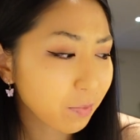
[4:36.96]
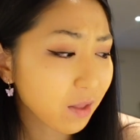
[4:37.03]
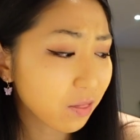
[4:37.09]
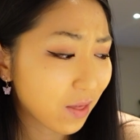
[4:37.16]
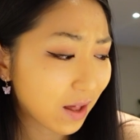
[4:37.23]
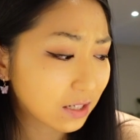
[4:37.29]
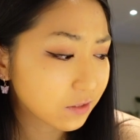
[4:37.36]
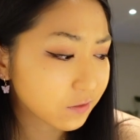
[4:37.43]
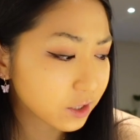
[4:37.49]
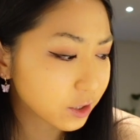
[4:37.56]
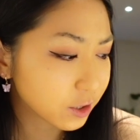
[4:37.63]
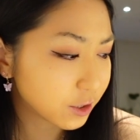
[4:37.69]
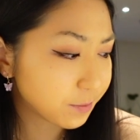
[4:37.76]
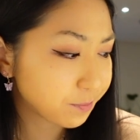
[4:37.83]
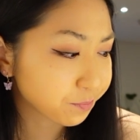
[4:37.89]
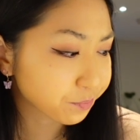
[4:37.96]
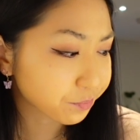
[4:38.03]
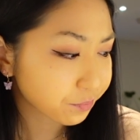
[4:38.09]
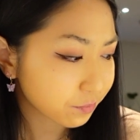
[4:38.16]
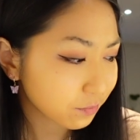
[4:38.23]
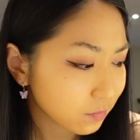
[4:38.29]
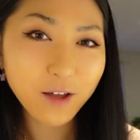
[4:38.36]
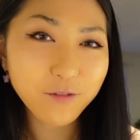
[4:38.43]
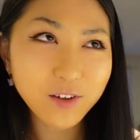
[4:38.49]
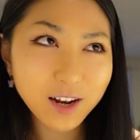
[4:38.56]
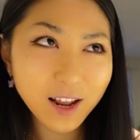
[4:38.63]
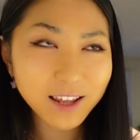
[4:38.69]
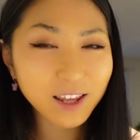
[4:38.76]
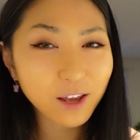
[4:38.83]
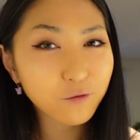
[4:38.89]
That is very good. I feel
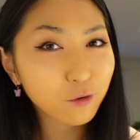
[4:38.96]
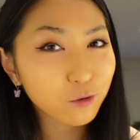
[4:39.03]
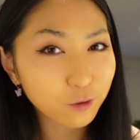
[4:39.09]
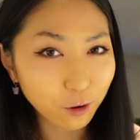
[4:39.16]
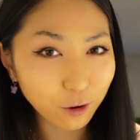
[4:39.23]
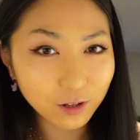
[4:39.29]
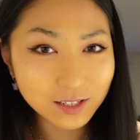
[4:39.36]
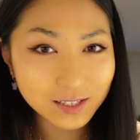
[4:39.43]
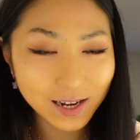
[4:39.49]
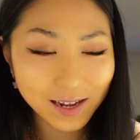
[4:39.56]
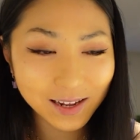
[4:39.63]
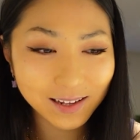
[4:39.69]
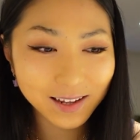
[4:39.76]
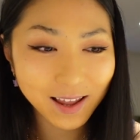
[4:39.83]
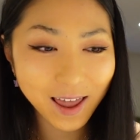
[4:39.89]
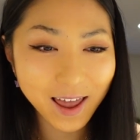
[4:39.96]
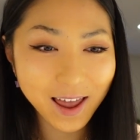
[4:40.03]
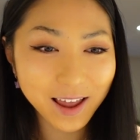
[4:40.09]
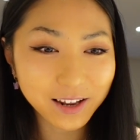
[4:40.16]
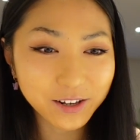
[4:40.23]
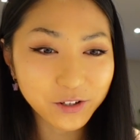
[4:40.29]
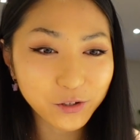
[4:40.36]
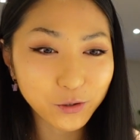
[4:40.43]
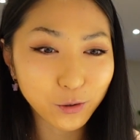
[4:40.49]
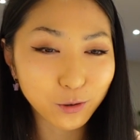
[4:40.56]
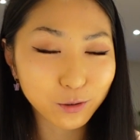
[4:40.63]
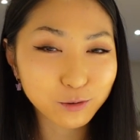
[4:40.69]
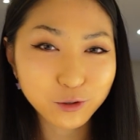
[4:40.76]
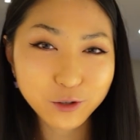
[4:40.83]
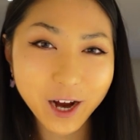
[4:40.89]
like if you're on holiday and
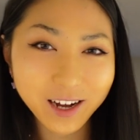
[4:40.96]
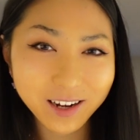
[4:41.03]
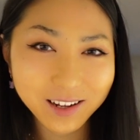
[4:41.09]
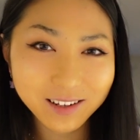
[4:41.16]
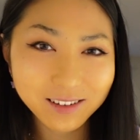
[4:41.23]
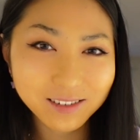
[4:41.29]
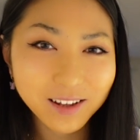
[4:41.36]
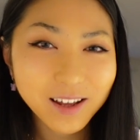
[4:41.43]
you're training,